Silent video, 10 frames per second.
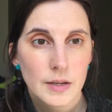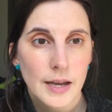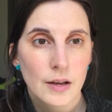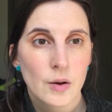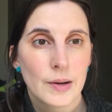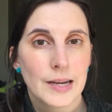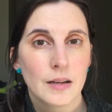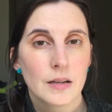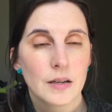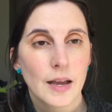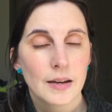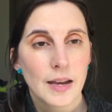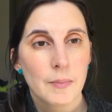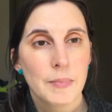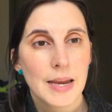get going and
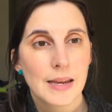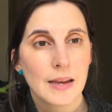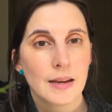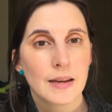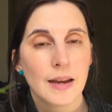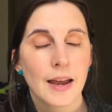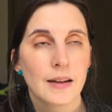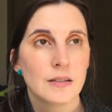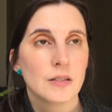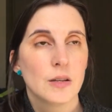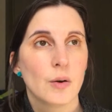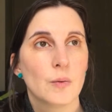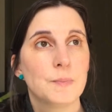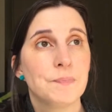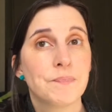get making. And so